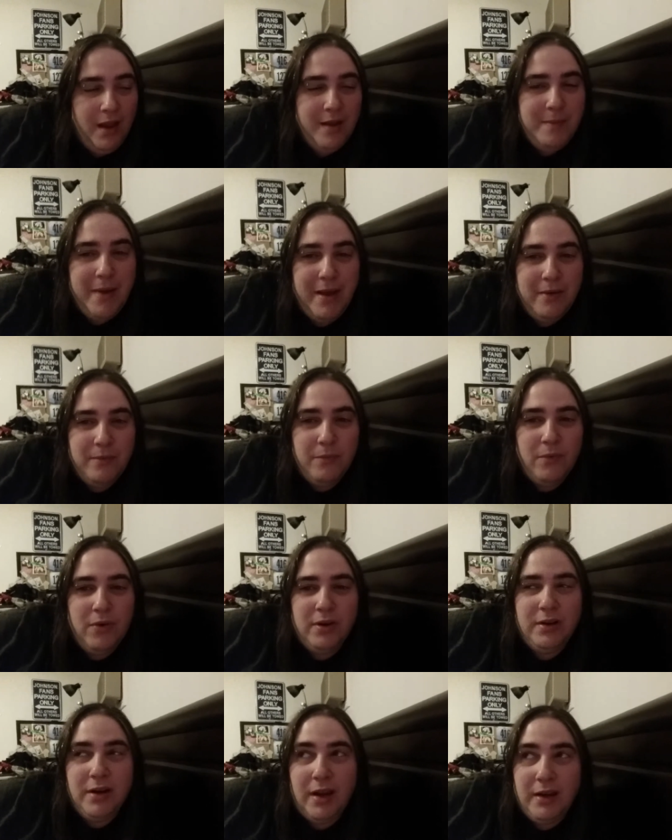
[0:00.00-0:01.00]
I'm at
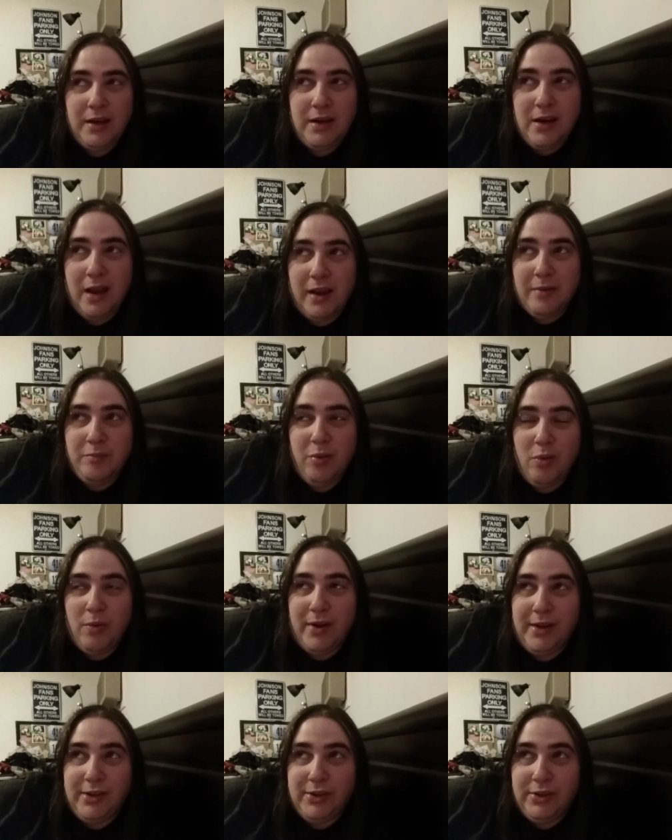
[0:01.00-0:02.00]

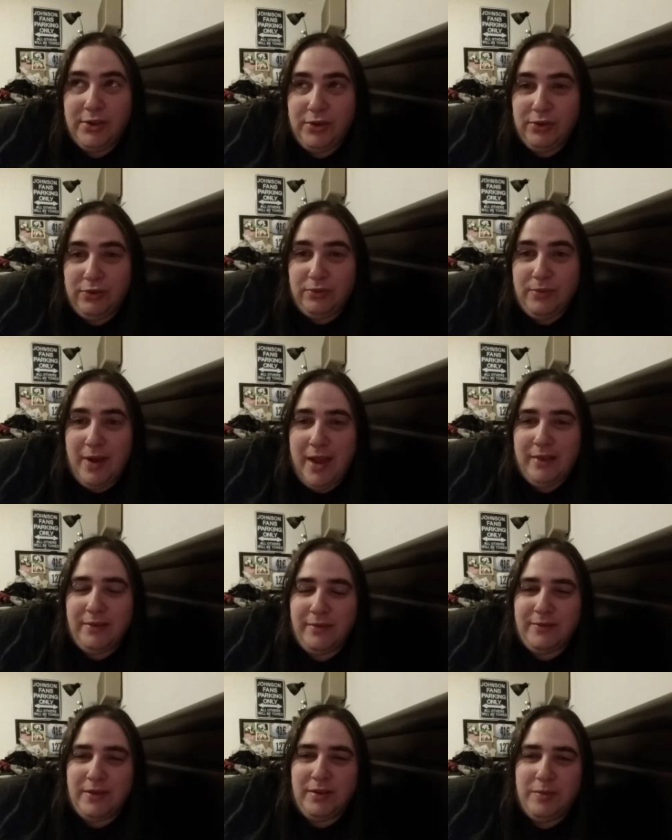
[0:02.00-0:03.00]
199.2 as
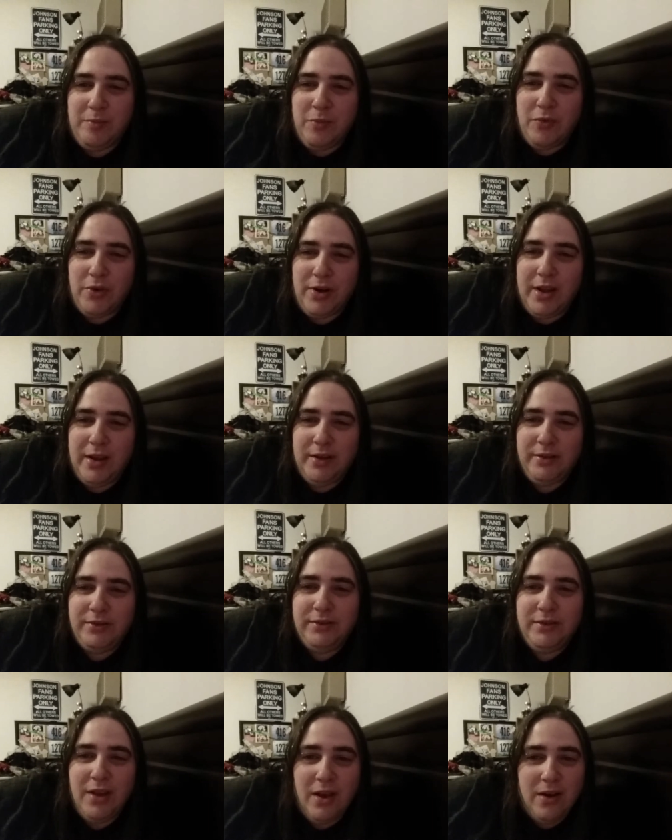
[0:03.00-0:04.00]
of this morning.
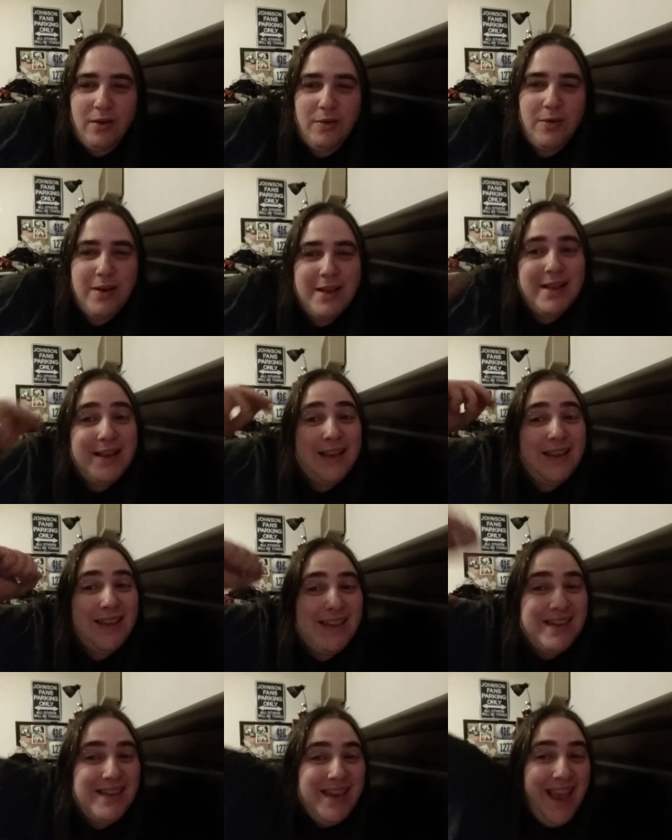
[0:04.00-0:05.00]
So,
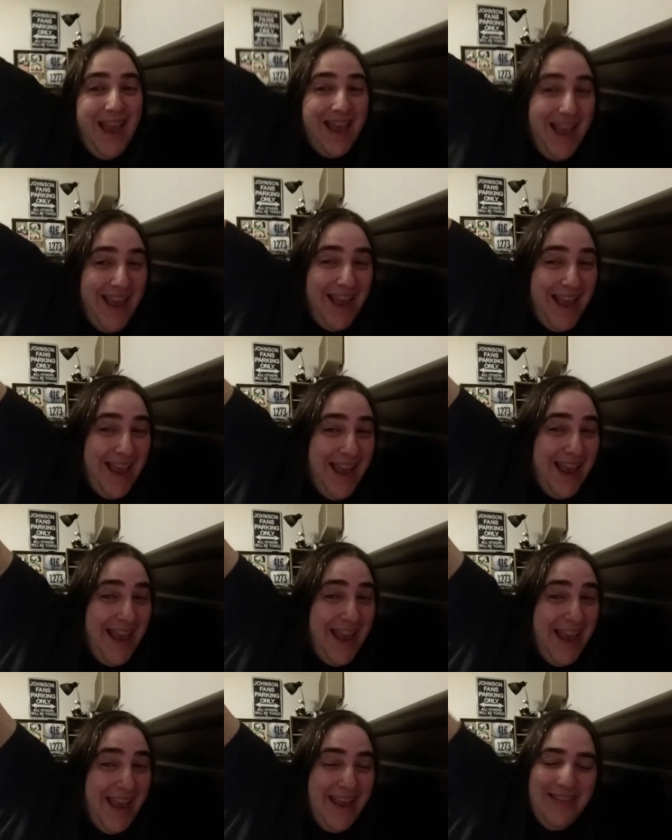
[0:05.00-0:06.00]
yay!
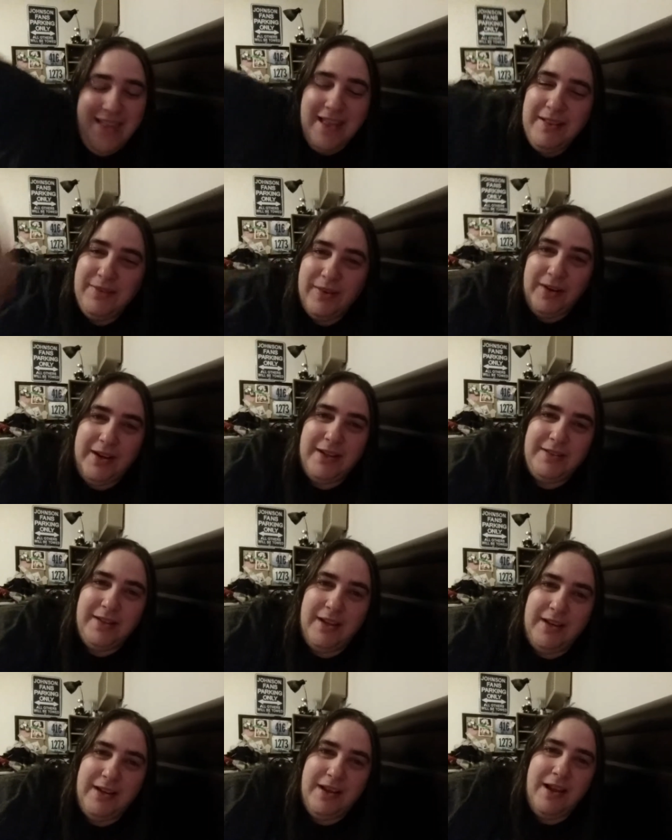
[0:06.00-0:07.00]
That's very
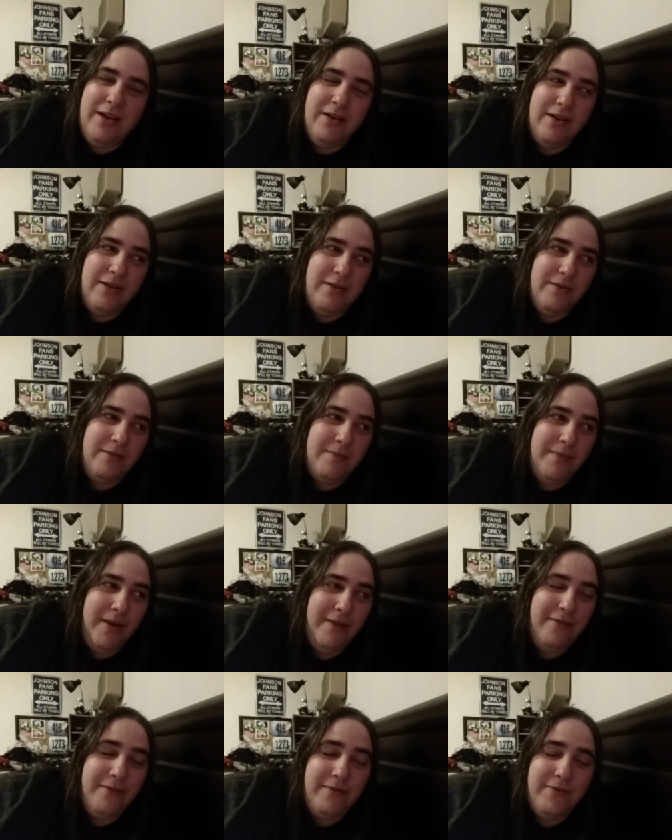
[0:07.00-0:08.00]
exciting. Um,
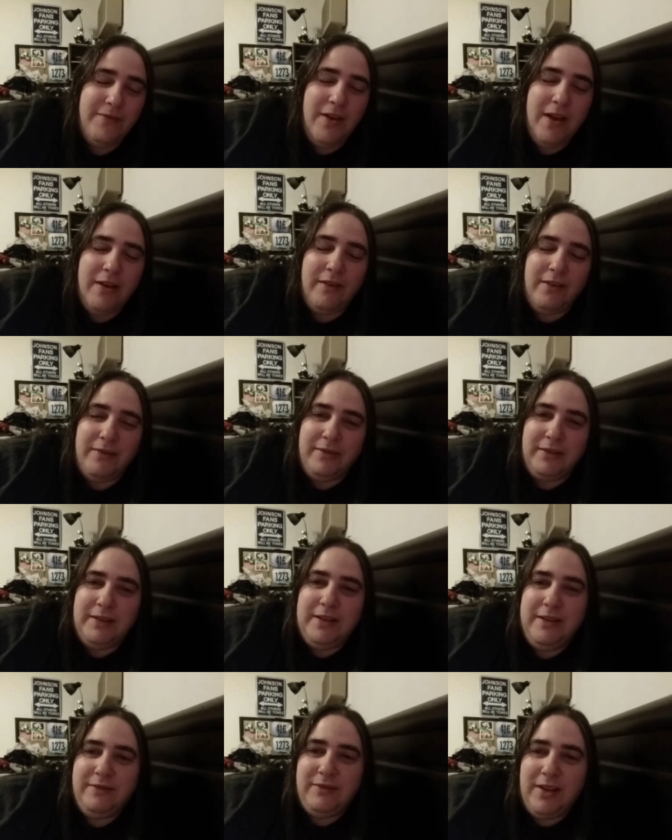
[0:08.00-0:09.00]
I'm very
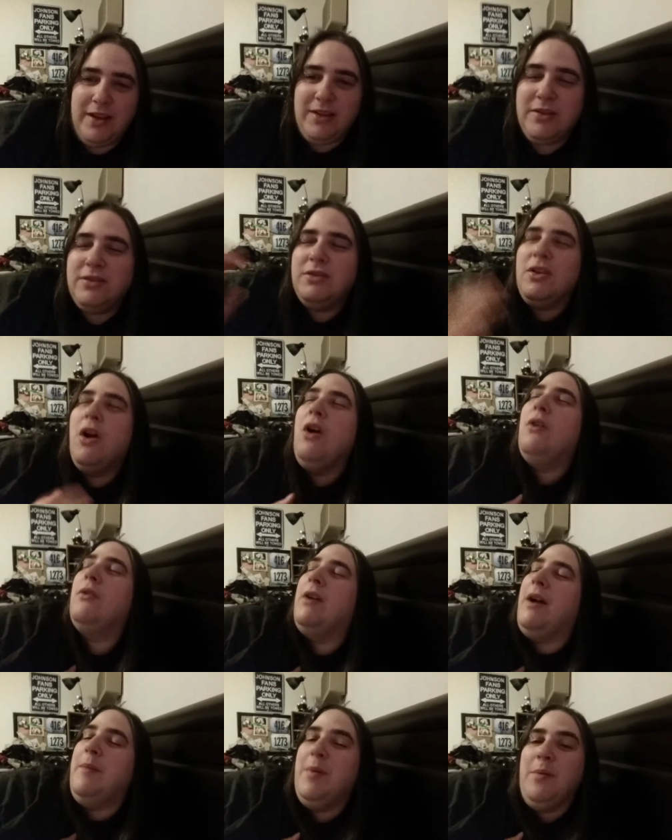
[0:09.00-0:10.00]
relieved. Like, so,
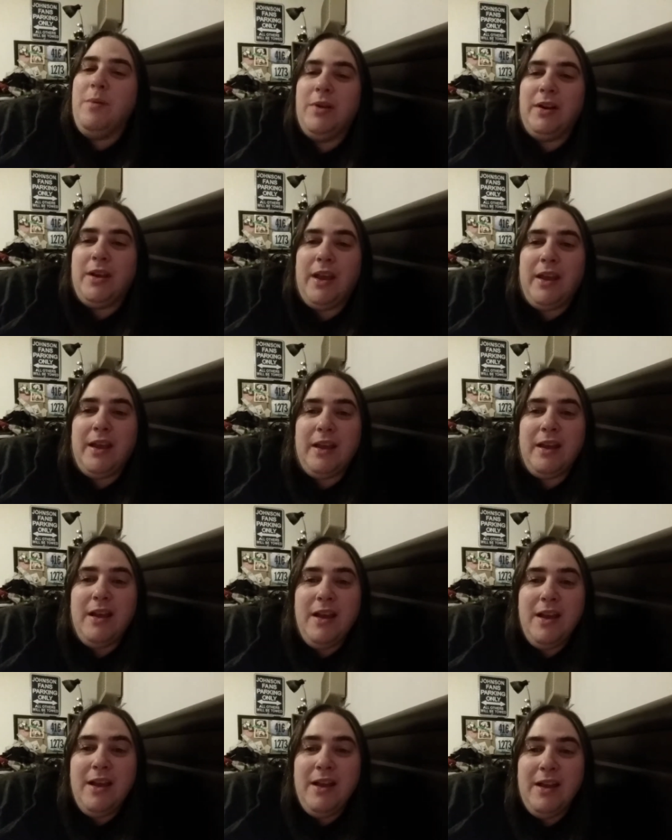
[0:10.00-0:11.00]
I've been working
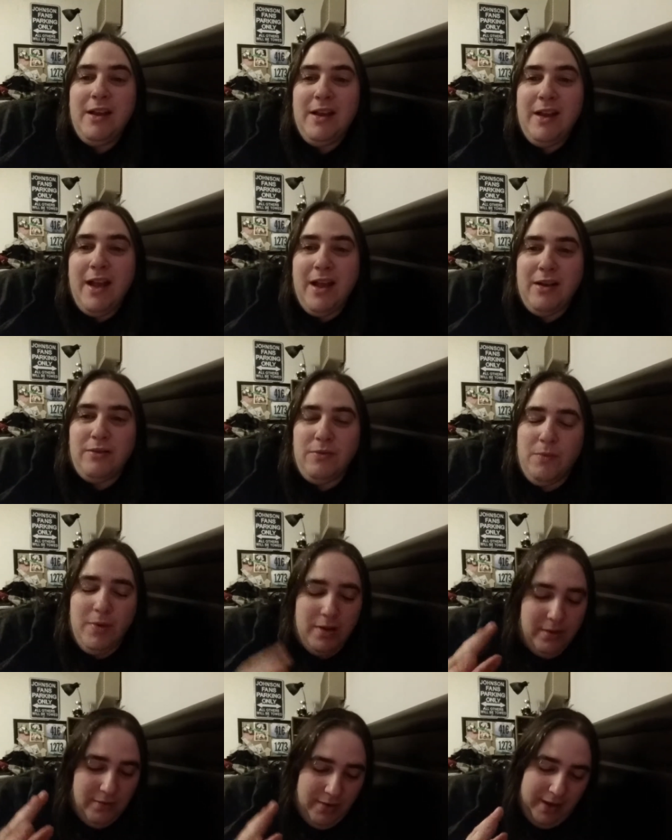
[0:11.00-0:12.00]
how
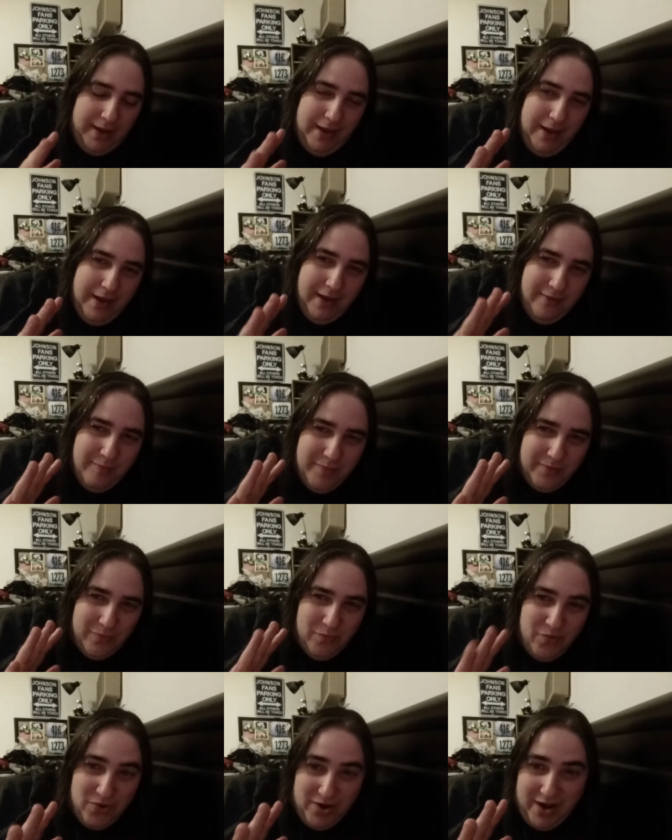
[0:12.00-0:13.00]
well okay i haven't
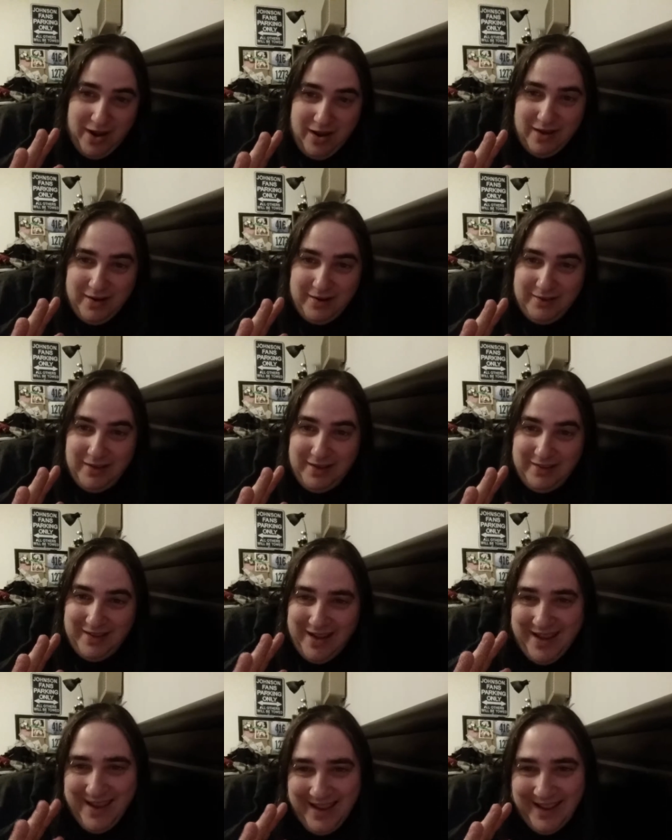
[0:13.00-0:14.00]
been working on it lately